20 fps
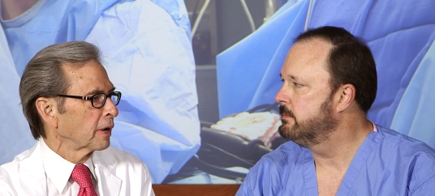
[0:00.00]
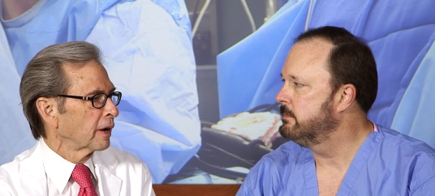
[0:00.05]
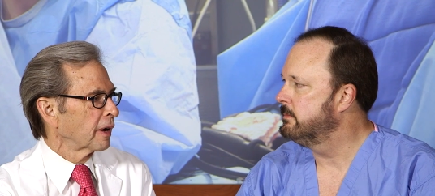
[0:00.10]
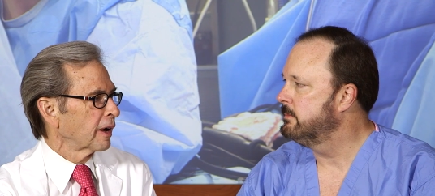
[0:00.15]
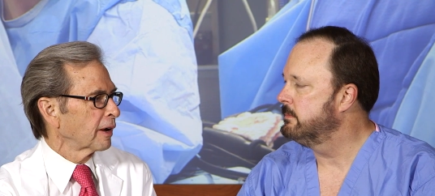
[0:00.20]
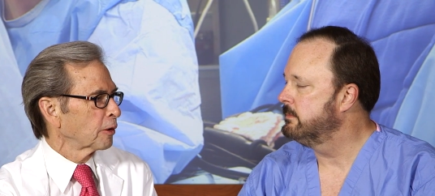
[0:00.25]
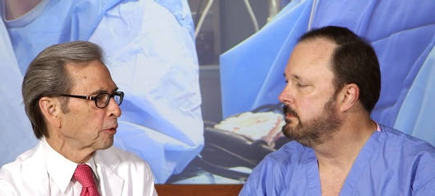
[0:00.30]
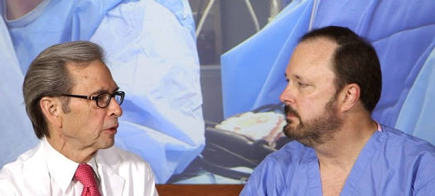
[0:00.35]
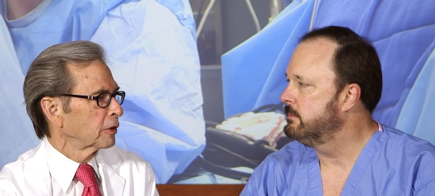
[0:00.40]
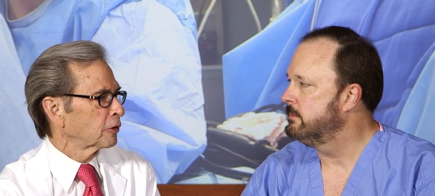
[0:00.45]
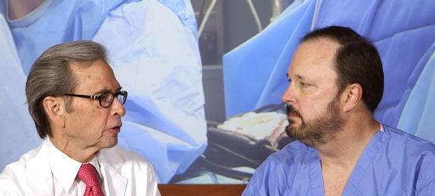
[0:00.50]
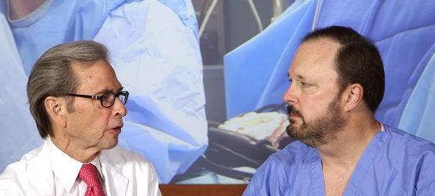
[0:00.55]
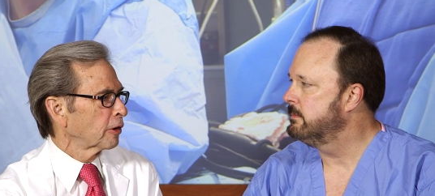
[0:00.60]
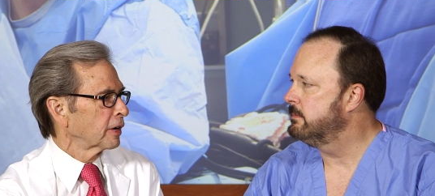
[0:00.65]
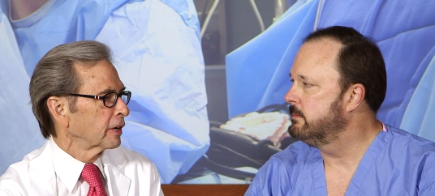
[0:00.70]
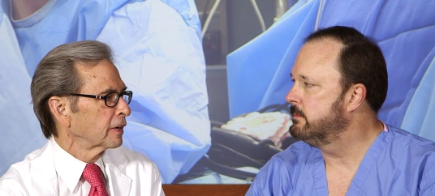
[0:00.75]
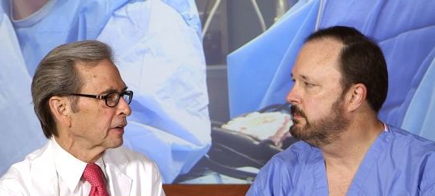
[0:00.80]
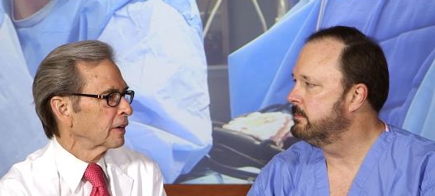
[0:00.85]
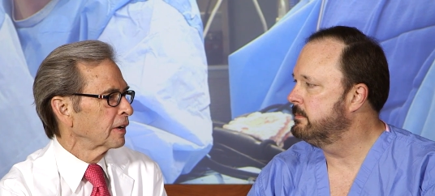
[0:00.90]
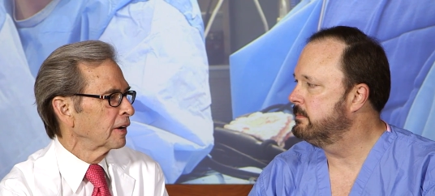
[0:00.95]
Speaker 1: now? How do we
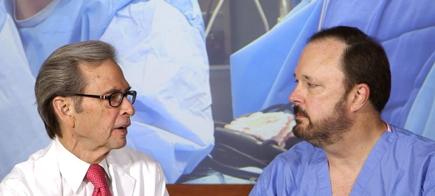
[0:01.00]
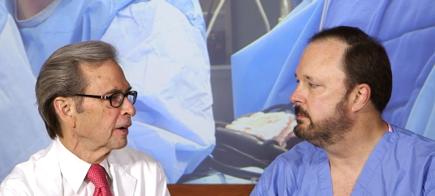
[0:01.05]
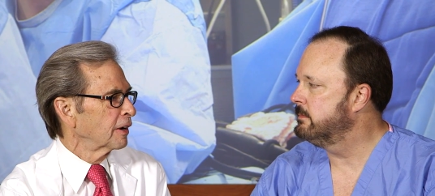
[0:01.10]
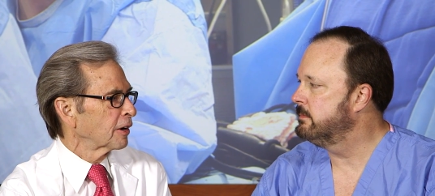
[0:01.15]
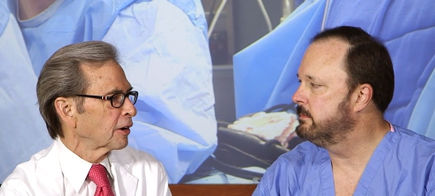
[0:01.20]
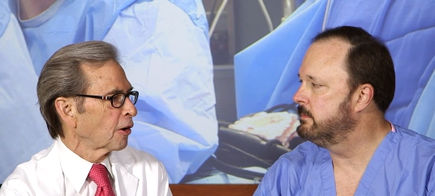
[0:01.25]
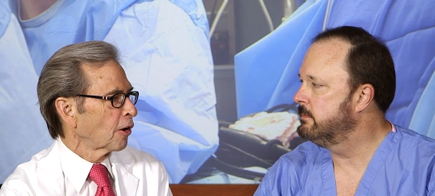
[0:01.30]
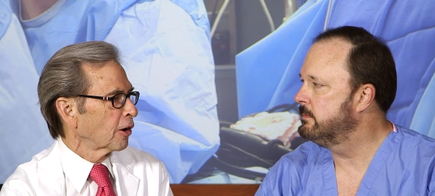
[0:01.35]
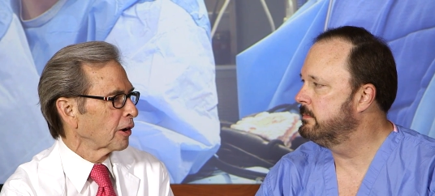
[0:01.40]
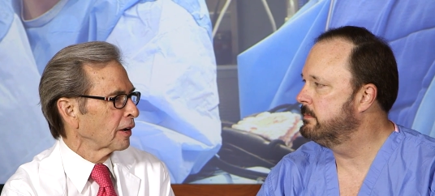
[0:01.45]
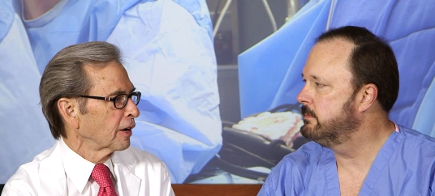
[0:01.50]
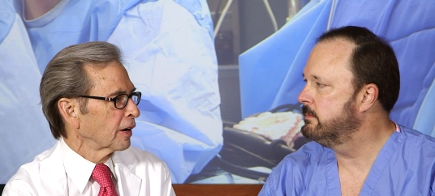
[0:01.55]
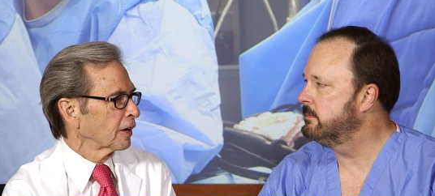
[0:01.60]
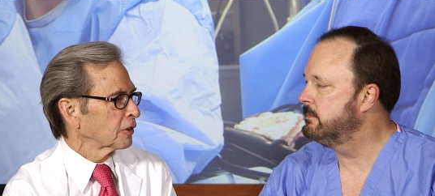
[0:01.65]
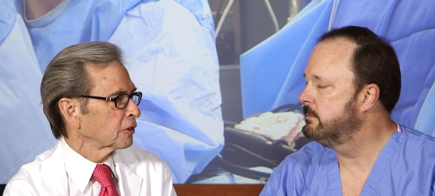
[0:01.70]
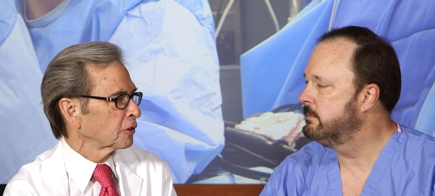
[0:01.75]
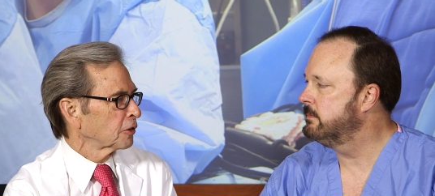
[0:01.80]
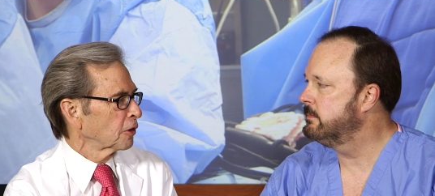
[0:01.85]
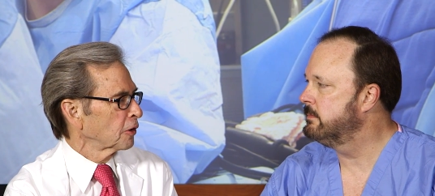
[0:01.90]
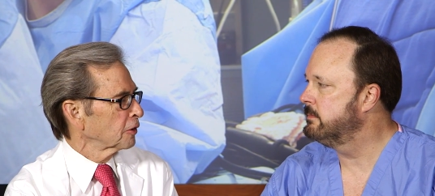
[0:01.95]
train
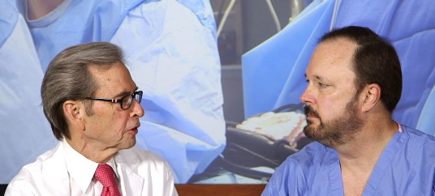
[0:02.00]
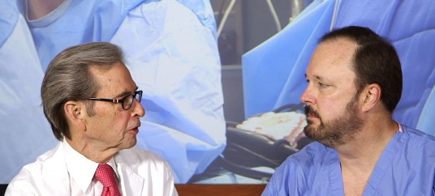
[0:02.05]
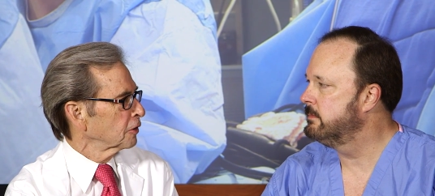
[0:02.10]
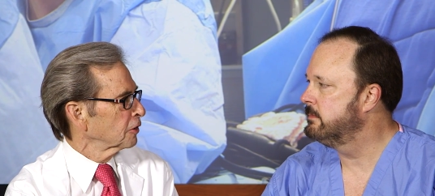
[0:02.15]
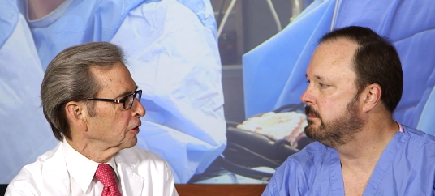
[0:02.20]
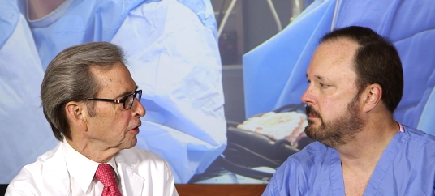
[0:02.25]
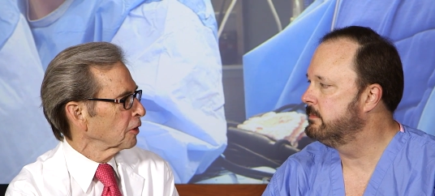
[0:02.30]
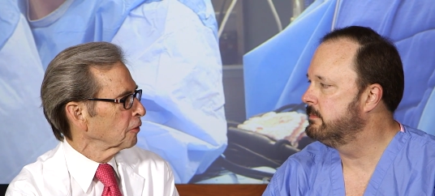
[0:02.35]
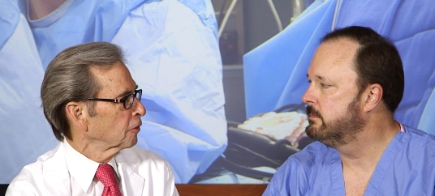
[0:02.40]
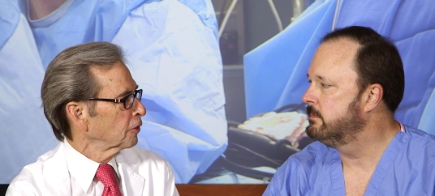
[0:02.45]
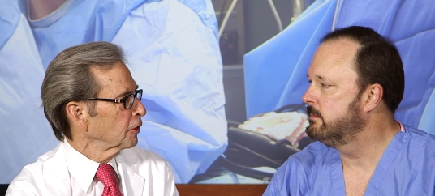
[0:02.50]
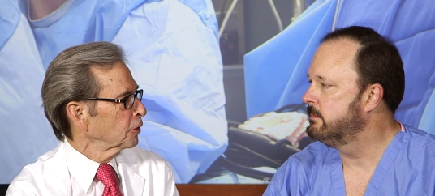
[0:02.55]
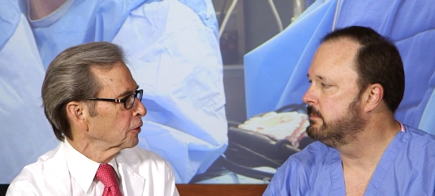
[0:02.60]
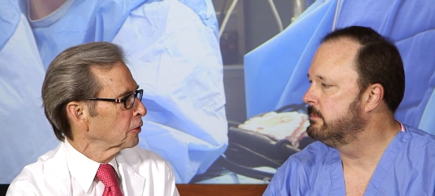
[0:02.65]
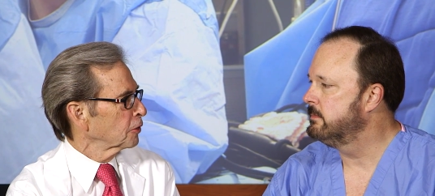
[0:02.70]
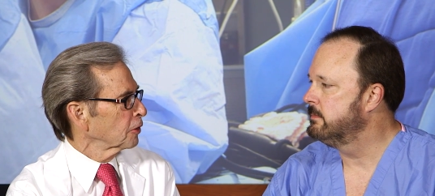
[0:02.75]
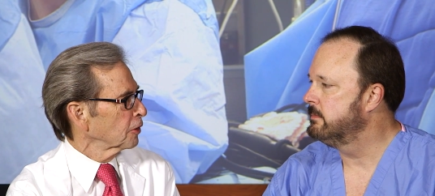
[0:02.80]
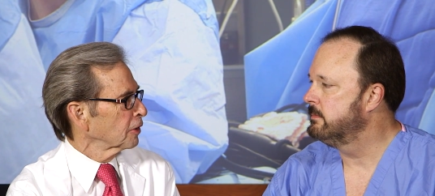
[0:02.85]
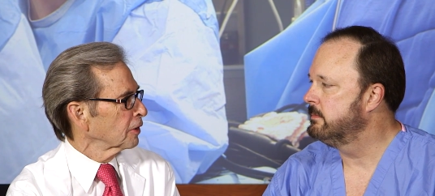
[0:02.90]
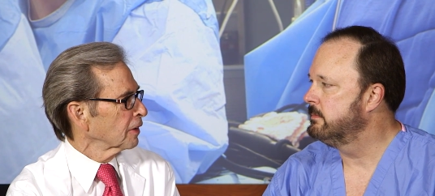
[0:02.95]
cardiac surgeons of the
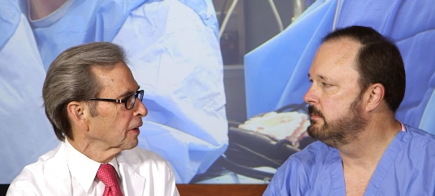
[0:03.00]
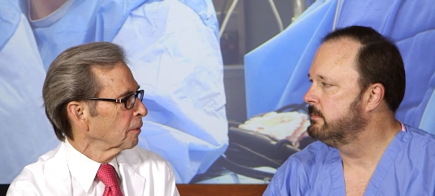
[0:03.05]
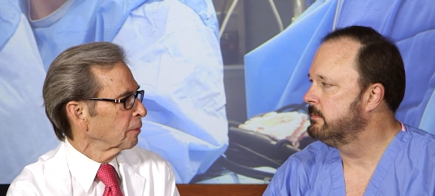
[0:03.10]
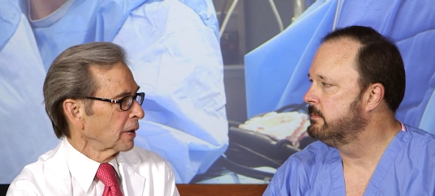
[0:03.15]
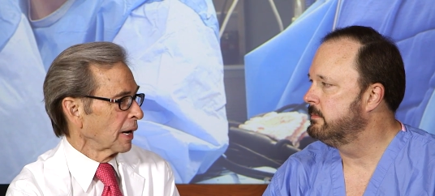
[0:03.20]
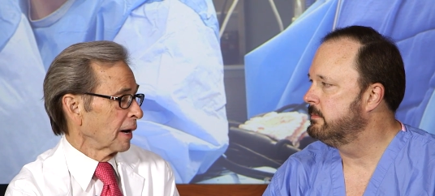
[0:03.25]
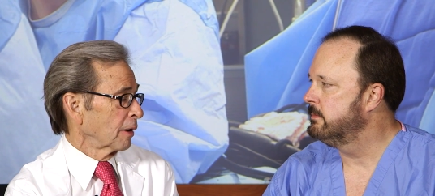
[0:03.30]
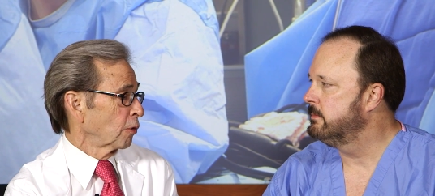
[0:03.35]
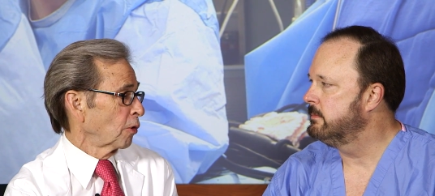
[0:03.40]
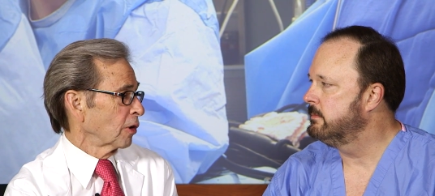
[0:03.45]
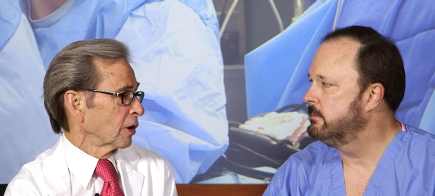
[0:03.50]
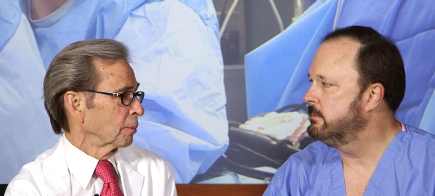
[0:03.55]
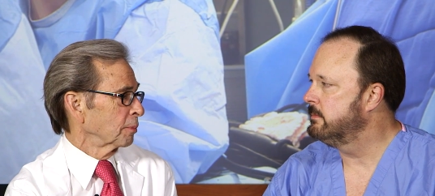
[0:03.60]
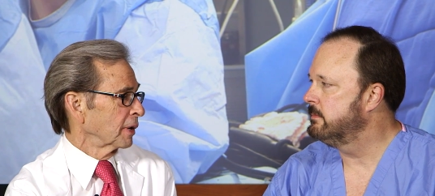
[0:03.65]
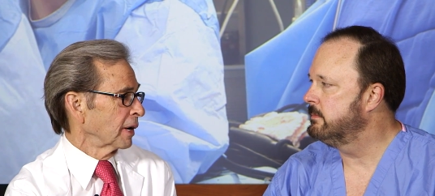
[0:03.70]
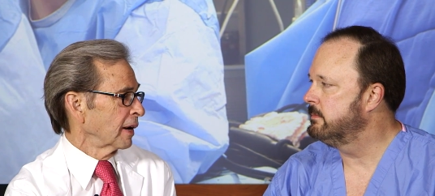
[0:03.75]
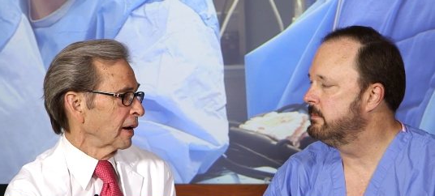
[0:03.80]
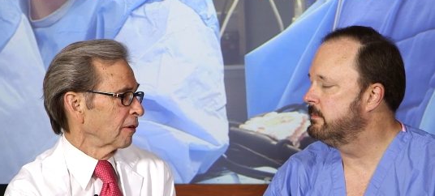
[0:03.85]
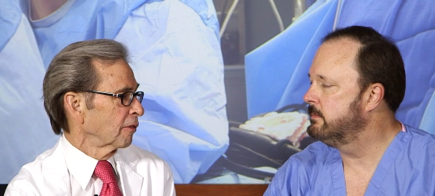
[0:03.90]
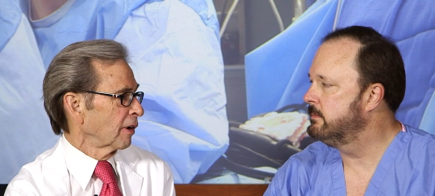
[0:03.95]
future? I mean, I want them
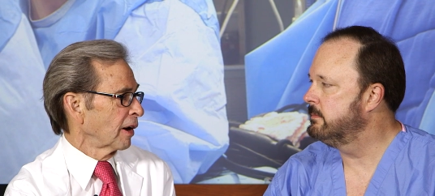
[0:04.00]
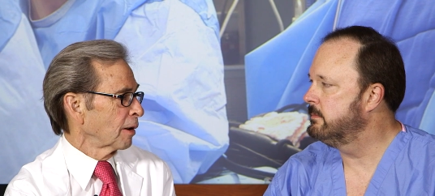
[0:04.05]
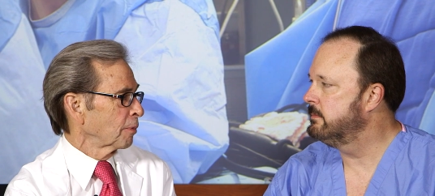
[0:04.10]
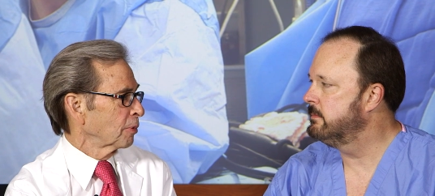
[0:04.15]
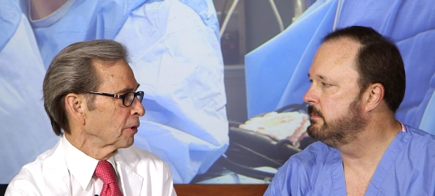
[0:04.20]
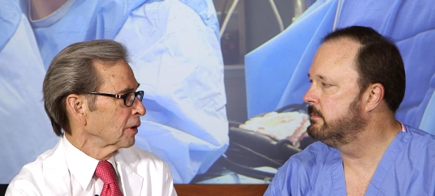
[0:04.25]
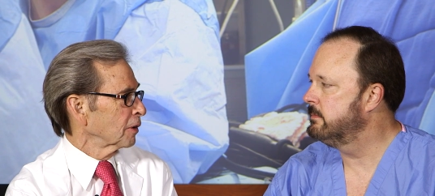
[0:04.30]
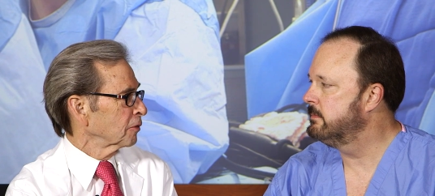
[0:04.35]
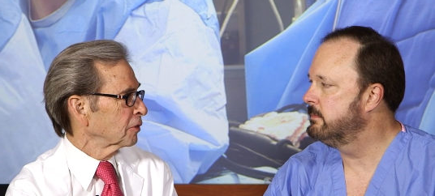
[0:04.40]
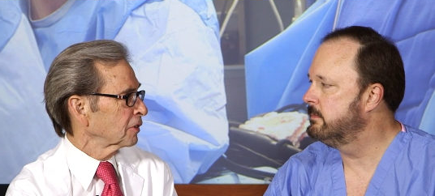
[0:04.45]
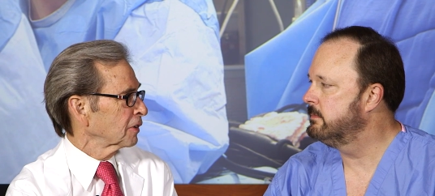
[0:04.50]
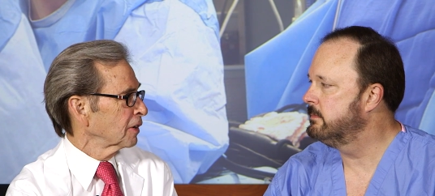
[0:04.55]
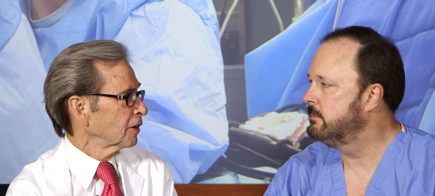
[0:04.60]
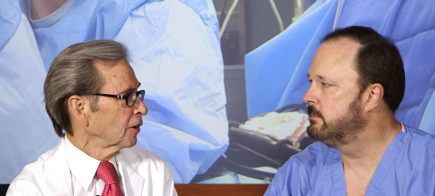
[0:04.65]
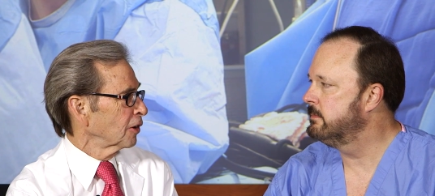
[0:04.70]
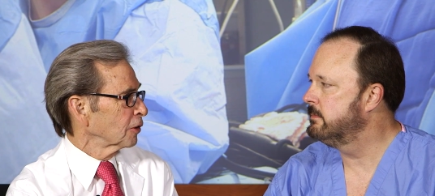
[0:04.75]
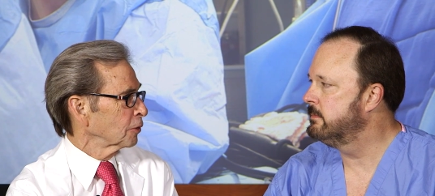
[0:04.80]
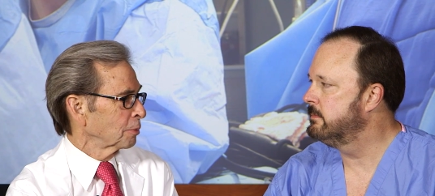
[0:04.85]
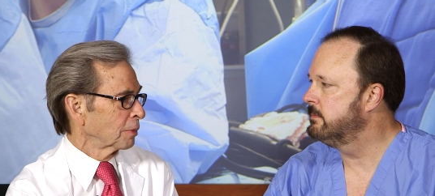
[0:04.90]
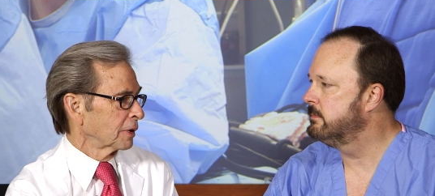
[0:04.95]
to have operative
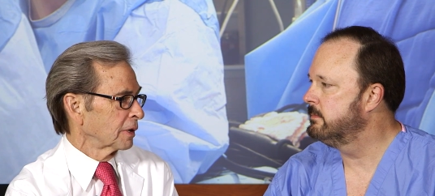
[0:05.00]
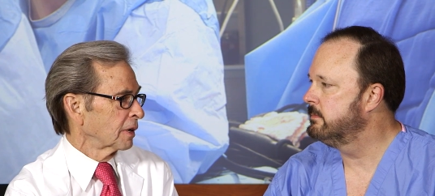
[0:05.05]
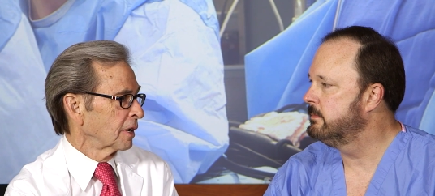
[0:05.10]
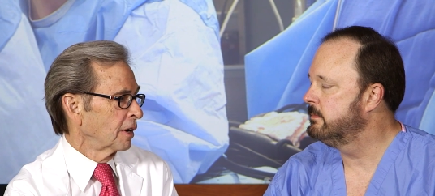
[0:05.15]
skills, but